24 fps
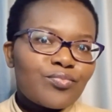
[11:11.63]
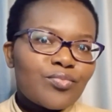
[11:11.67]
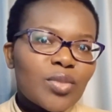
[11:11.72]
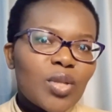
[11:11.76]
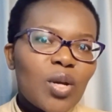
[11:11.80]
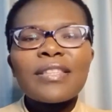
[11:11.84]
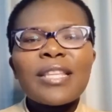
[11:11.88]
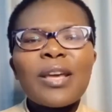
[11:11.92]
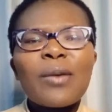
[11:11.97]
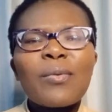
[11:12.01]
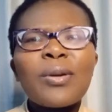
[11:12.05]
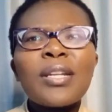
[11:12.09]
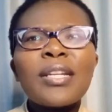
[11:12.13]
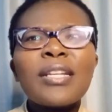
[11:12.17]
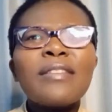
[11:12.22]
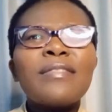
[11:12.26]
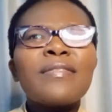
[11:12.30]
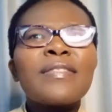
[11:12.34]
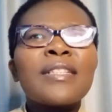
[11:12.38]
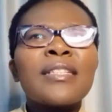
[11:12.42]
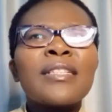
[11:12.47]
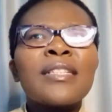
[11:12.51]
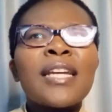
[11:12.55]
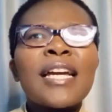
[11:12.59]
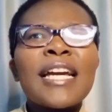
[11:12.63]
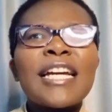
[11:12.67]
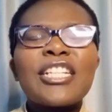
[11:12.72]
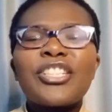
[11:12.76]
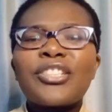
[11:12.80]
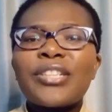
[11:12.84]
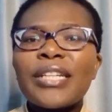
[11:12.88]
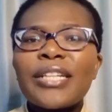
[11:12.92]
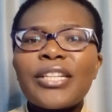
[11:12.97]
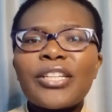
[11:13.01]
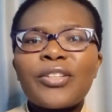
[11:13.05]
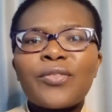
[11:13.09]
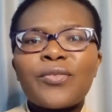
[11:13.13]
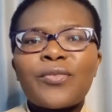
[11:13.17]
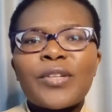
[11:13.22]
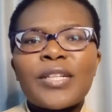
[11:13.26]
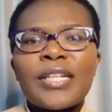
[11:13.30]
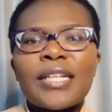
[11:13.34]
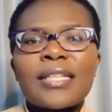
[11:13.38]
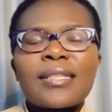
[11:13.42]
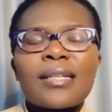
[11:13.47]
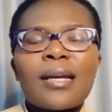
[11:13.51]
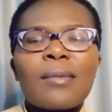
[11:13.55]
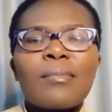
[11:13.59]
They will even trick you, for
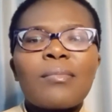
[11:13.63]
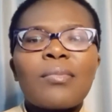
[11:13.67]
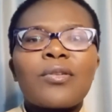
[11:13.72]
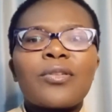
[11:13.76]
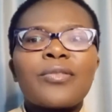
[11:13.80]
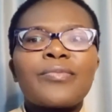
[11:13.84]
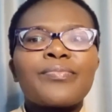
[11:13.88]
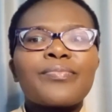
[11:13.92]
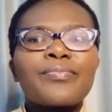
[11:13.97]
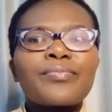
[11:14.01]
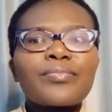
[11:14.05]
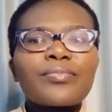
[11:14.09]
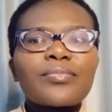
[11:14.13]
an example,